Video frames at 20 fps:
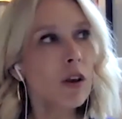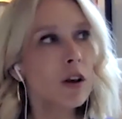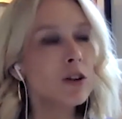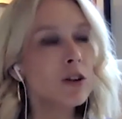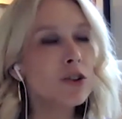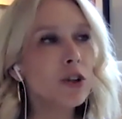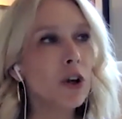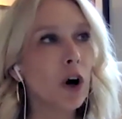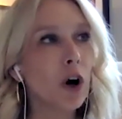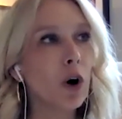
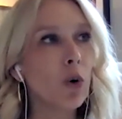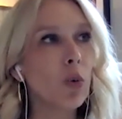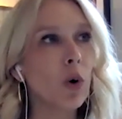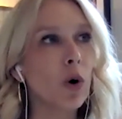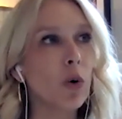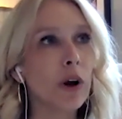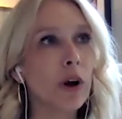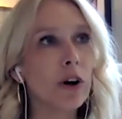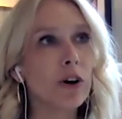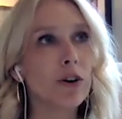So what
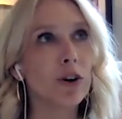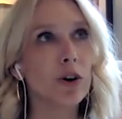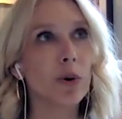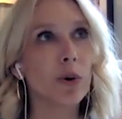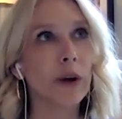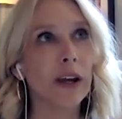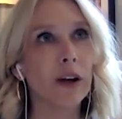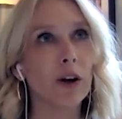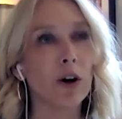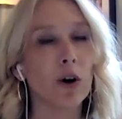we are
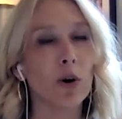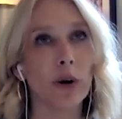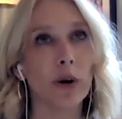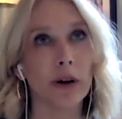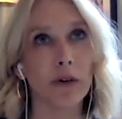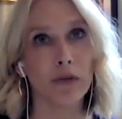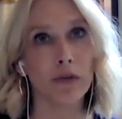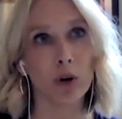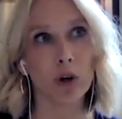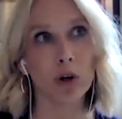doing going
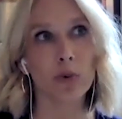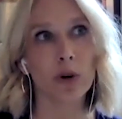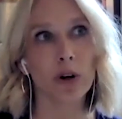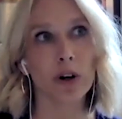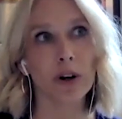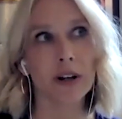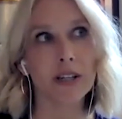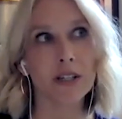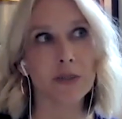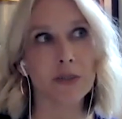
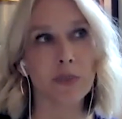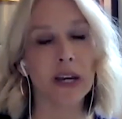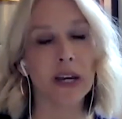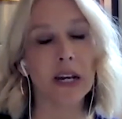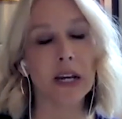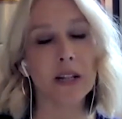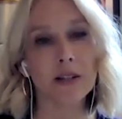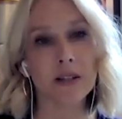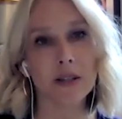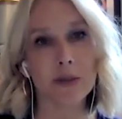forward is,
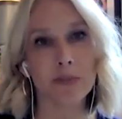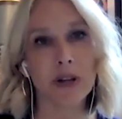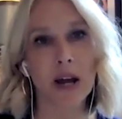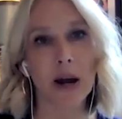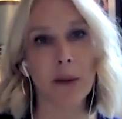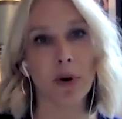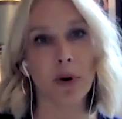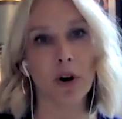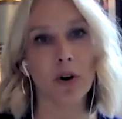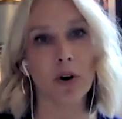beginning in
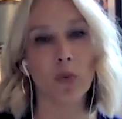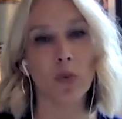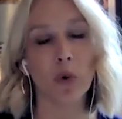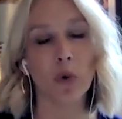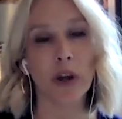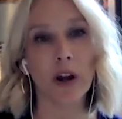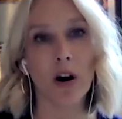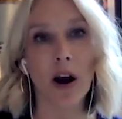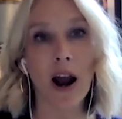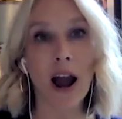September,
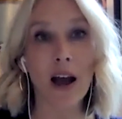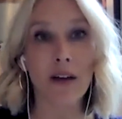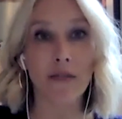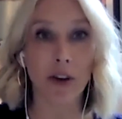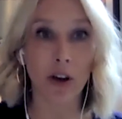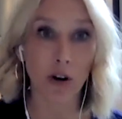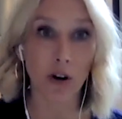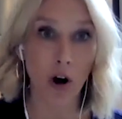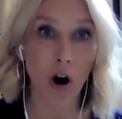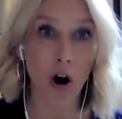we are having
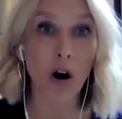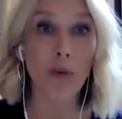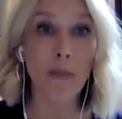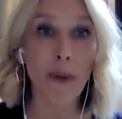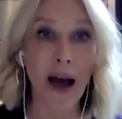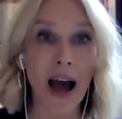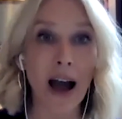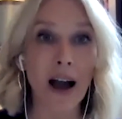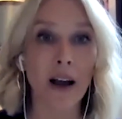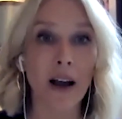a call
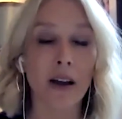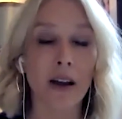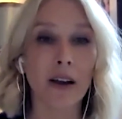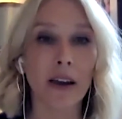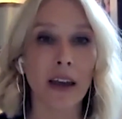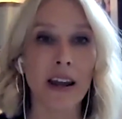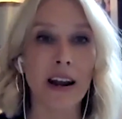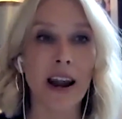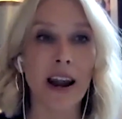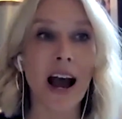back
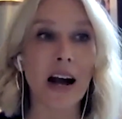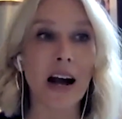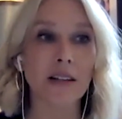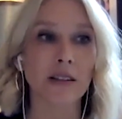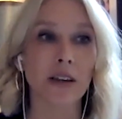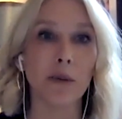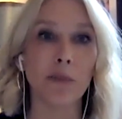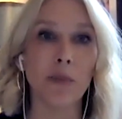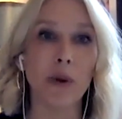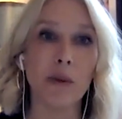and
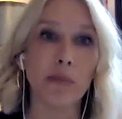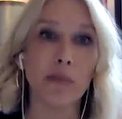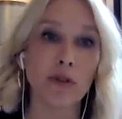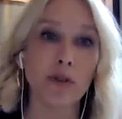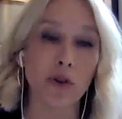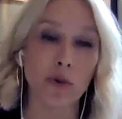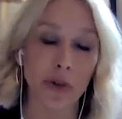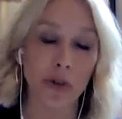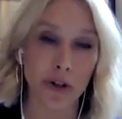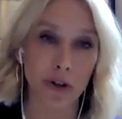asking people
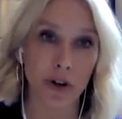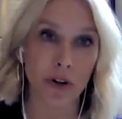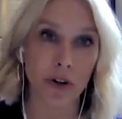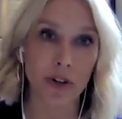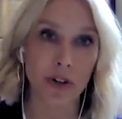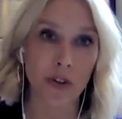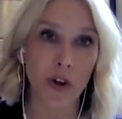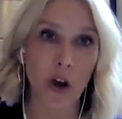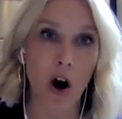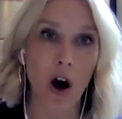to return
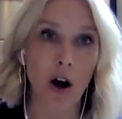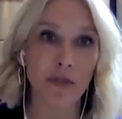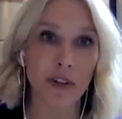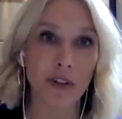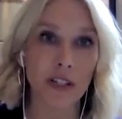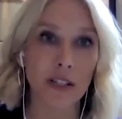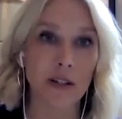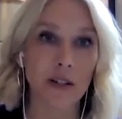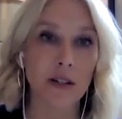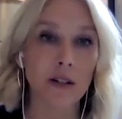to the
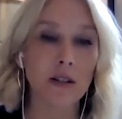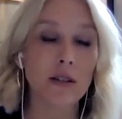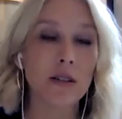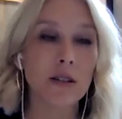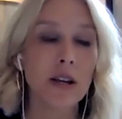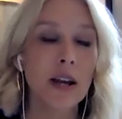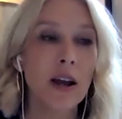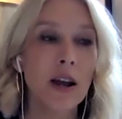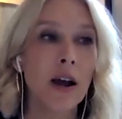offices.